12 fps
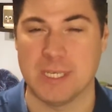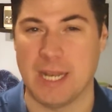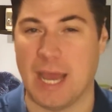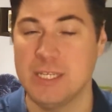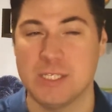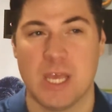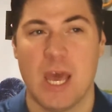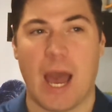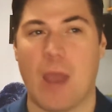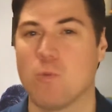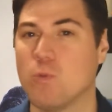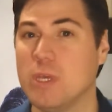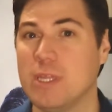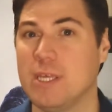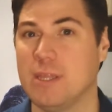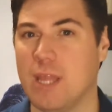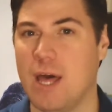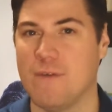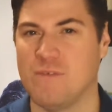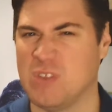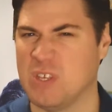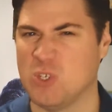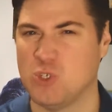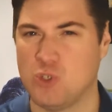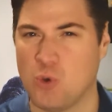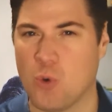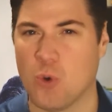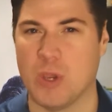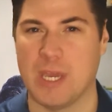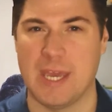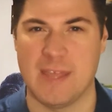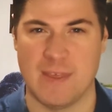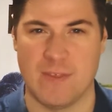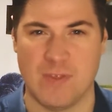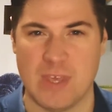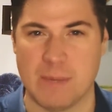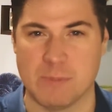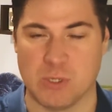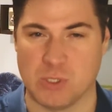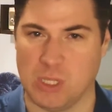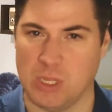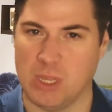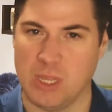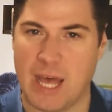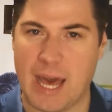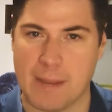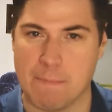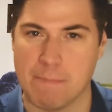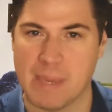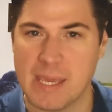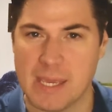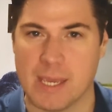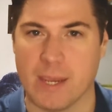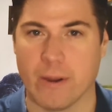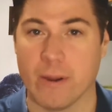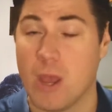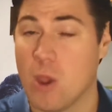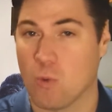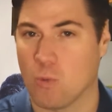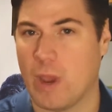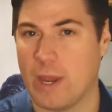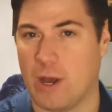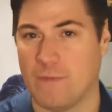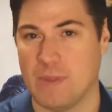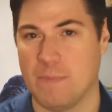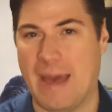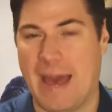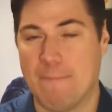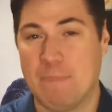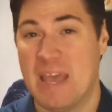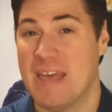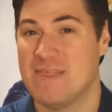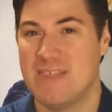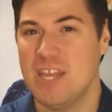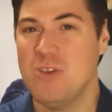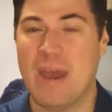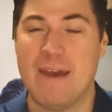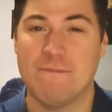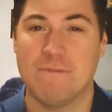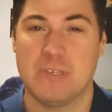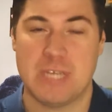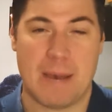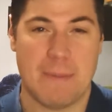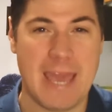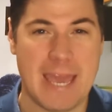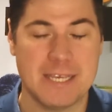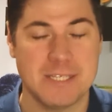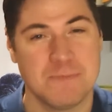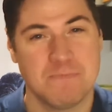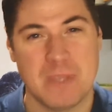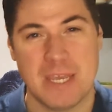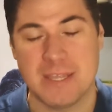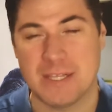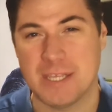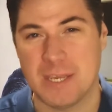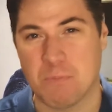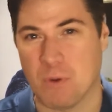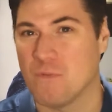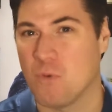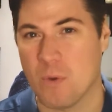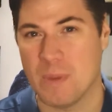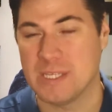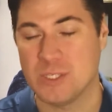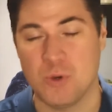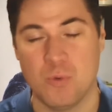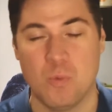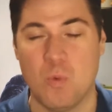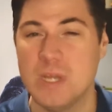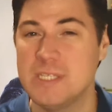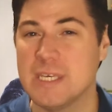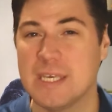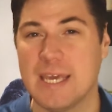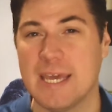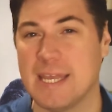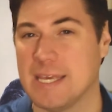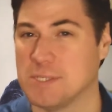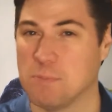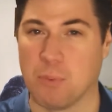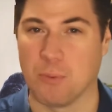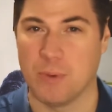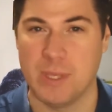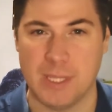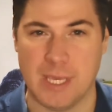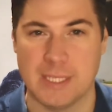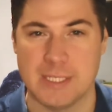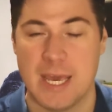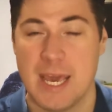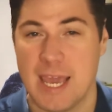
And I just, I really loved the story and the themes. There's a lot of meat here right off the bat. Then you have Tom Hanks in the lead performance, who once again is brilliant.